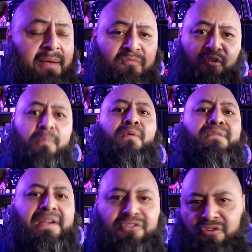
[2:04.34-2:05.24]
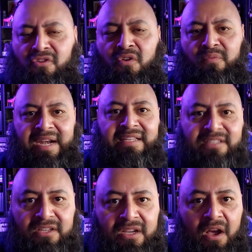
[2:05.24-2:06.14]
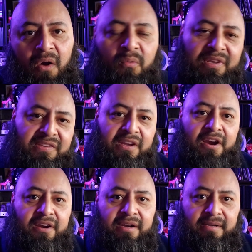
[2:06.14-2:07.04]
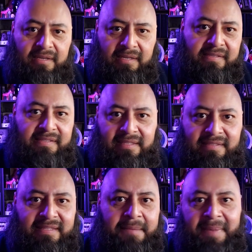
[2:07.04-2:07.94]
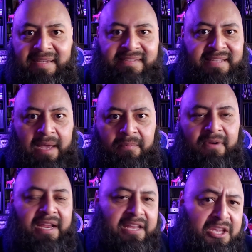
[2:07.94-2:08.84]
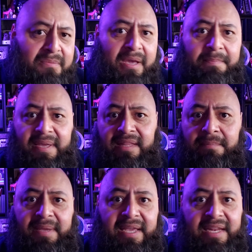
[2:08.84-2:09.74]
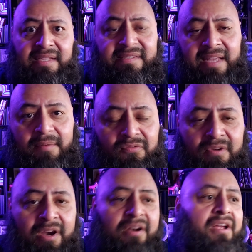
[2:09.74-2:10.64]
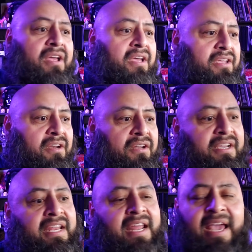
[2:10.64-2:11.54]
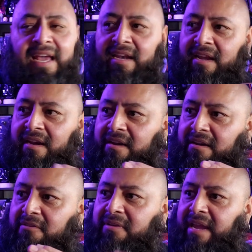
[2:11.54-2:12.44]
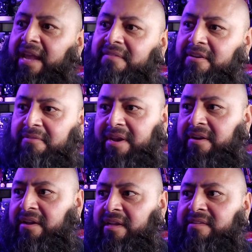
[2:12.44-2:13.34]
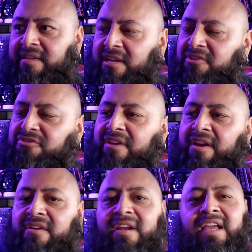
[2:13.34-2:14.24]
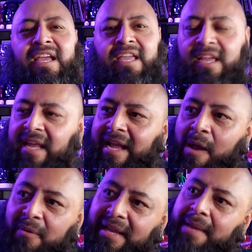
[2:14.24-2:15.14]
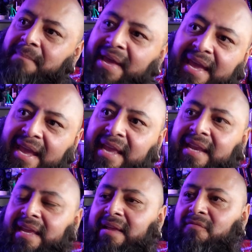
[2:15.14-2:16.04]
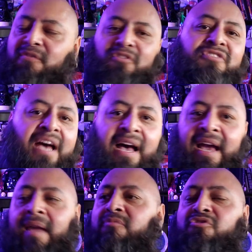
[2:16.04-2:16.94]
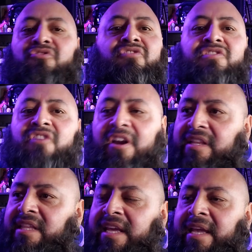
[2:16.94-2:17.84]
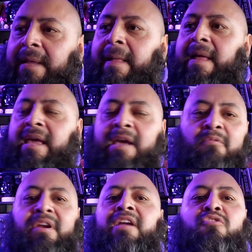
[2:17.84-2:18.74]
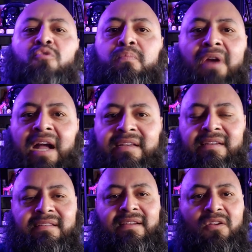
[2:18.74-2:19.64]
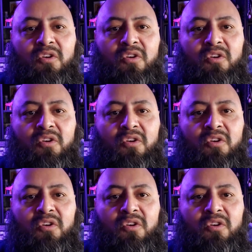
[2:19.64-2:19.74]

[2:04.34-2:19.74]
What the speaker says: full professional, ready to go. We start step by step, right? And you might be in the beginning steps where you're looking at a creative career as an illustrator and you're like, I want to get paid full time to do this art thing and work in cool projects.